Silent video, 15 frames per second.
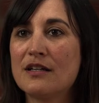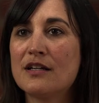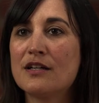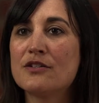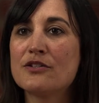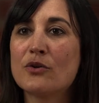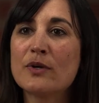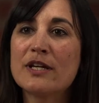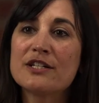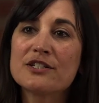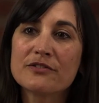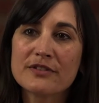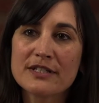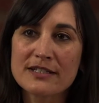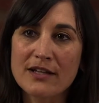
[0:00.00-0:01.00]
So each
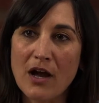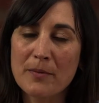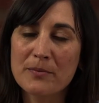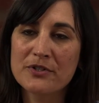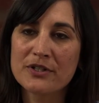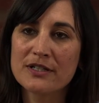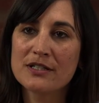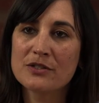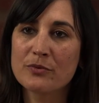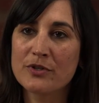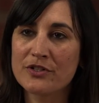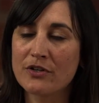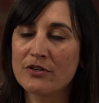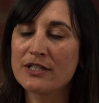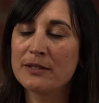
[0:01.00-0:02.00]
of these options,
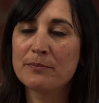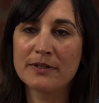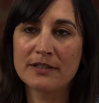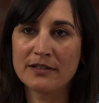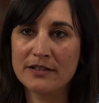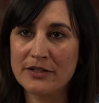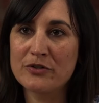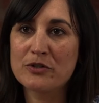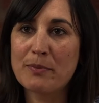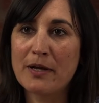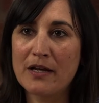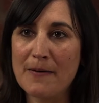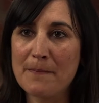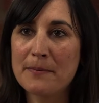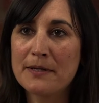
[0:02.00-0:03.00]
which are typically used by
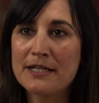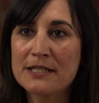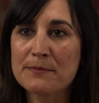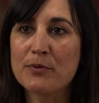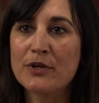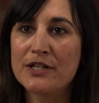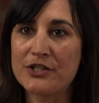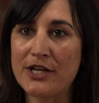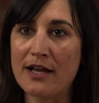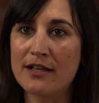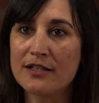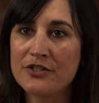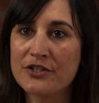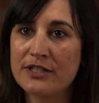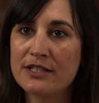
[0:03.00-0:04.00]
companies, bring
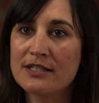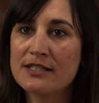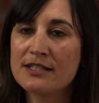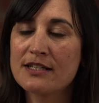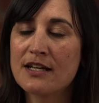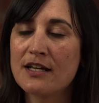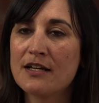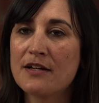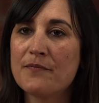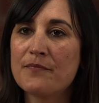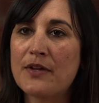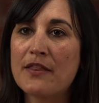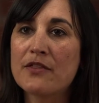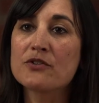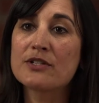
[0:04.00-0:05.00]
challenges,
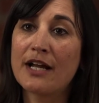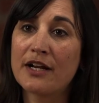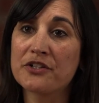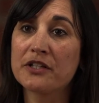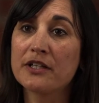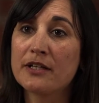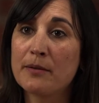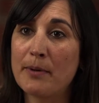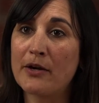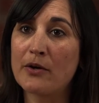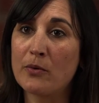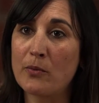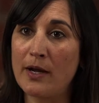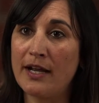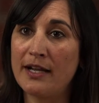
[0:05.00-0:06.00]
and there's actually a
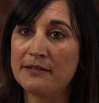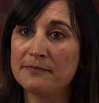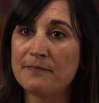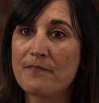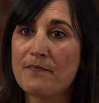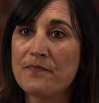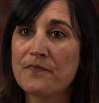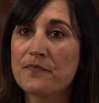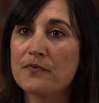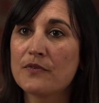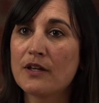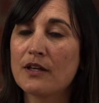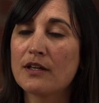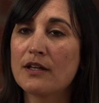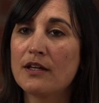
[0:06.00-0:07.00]
better way.
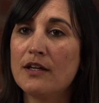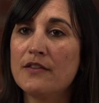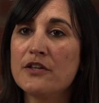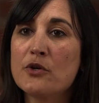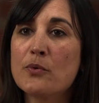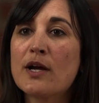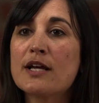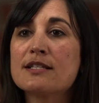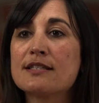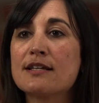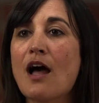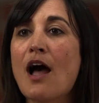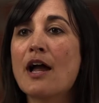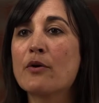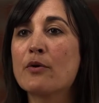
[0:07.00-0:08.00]
In the US, the
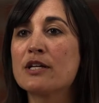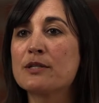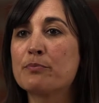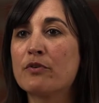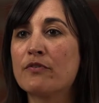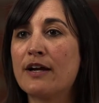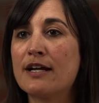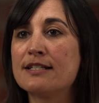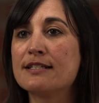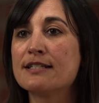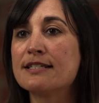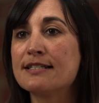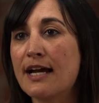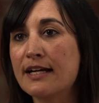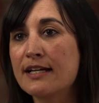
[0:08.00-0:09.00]
IRS provides a
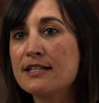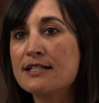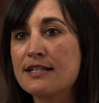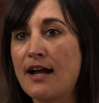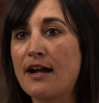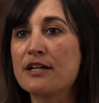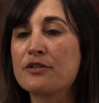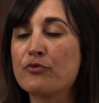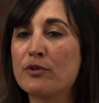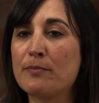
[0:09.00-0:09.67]
second tax-free